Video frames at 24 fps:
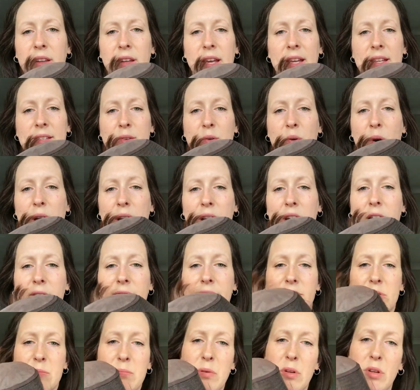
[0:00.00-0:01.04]
it's quite
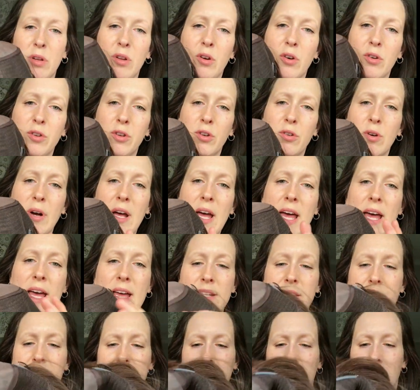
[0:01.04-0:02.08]
comfortable on your
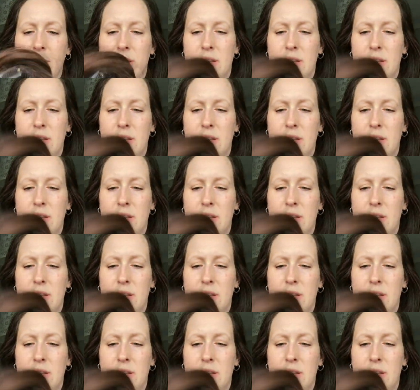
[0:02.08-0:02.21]
head.